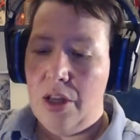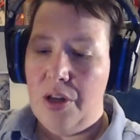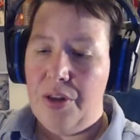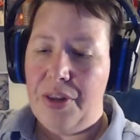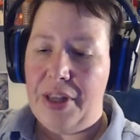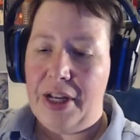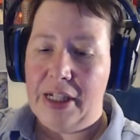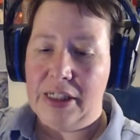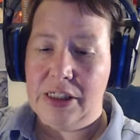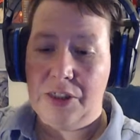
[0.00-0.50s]

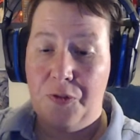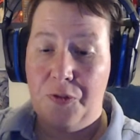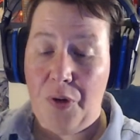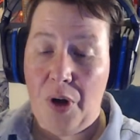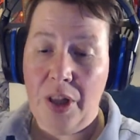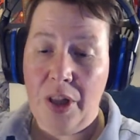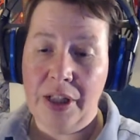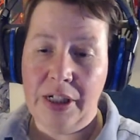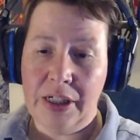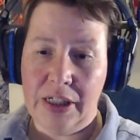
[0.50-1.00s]
that has
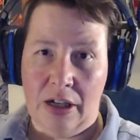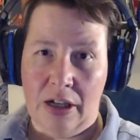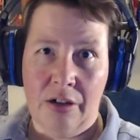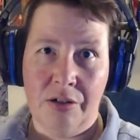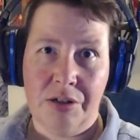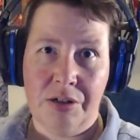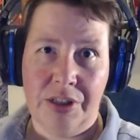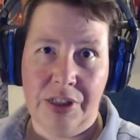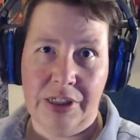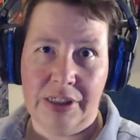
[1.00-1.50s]
fallen
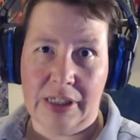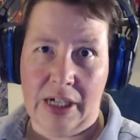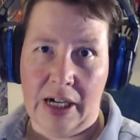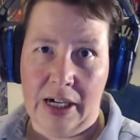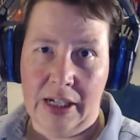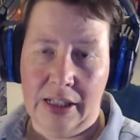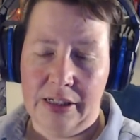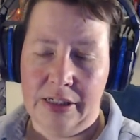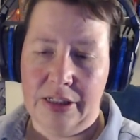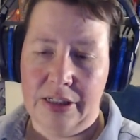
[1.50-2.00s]
onto this
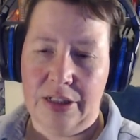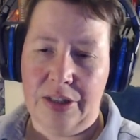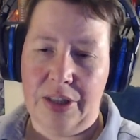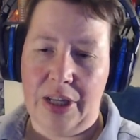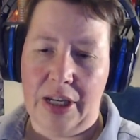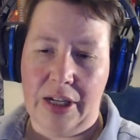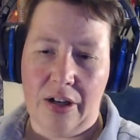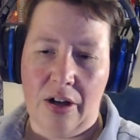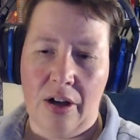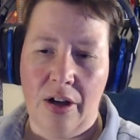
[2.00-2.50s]
island
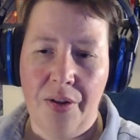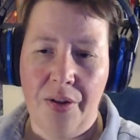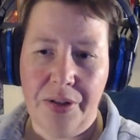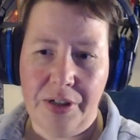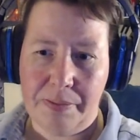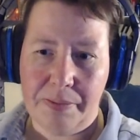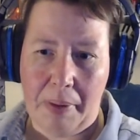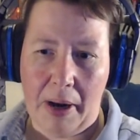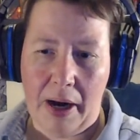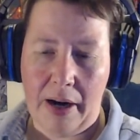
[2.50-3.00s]
that all
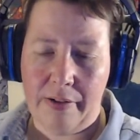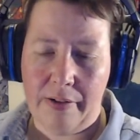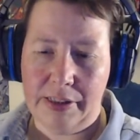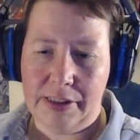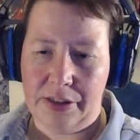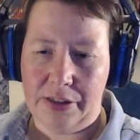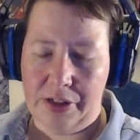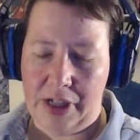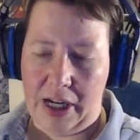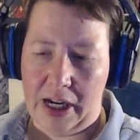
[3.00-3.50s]
these pirates are